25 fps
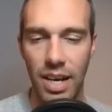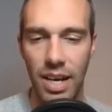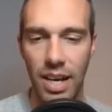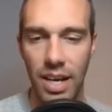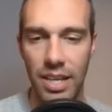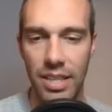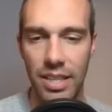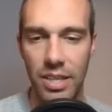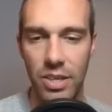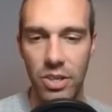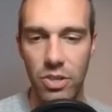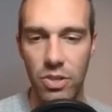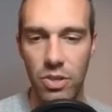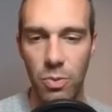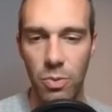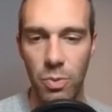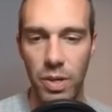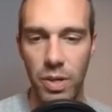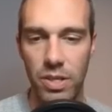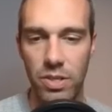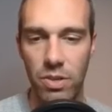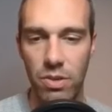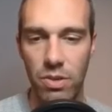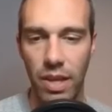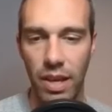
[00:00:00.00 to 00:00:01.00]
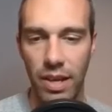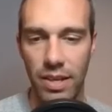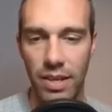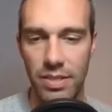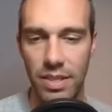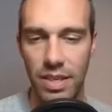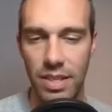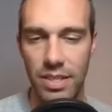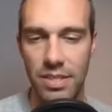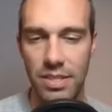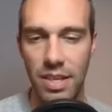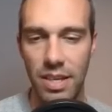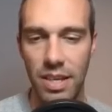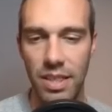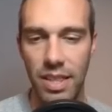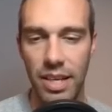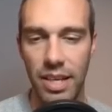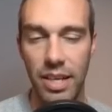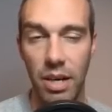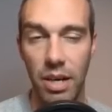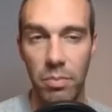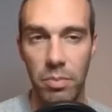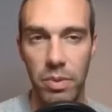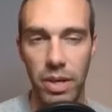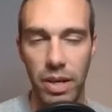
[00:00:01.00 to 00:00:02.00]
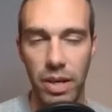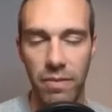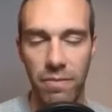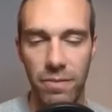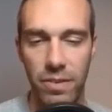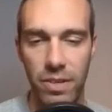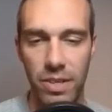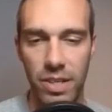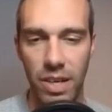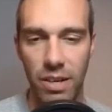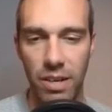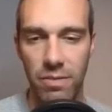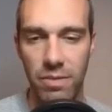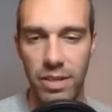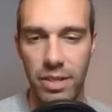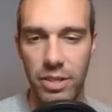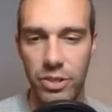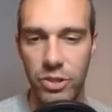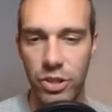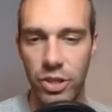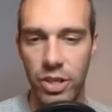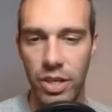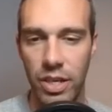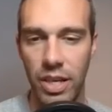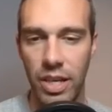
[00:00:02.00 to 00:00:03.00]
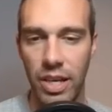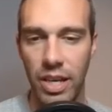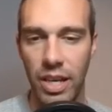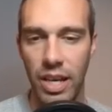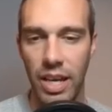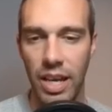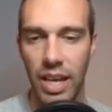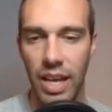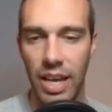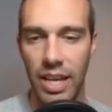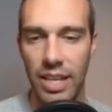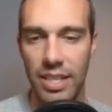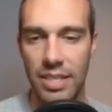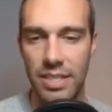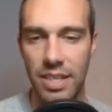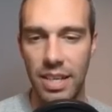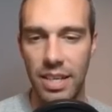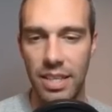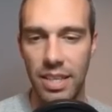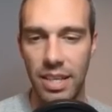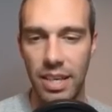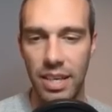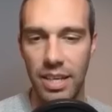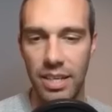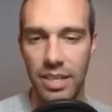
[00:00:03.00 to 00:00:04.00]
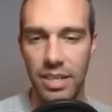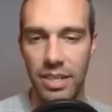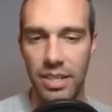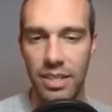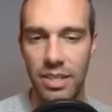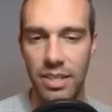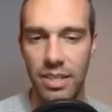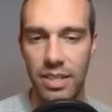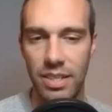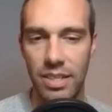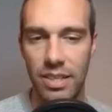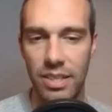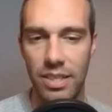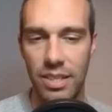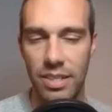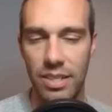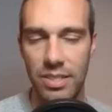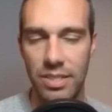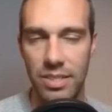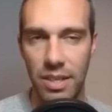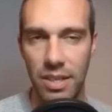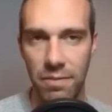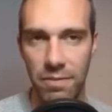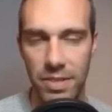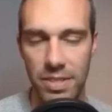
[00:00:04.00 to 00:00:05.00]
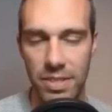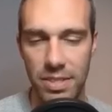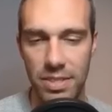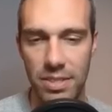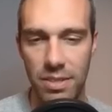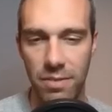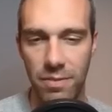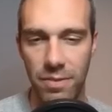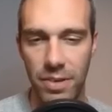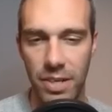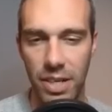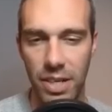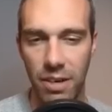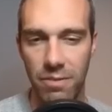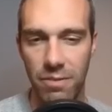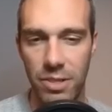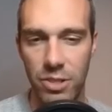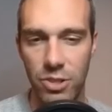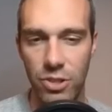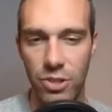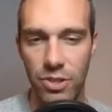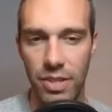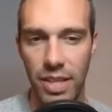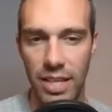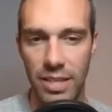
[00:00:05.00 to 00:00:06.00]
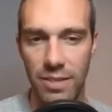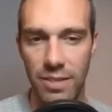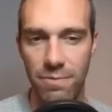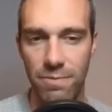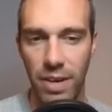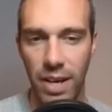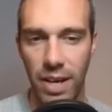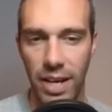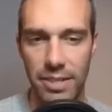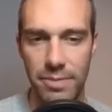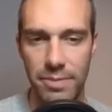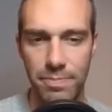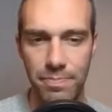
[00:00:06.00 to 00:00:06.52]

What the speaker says: I think you do one of two things. It's saying like Umbreon for coverage, and it's saying like Glaring Stunfisk and stuff for coverage. That's fine.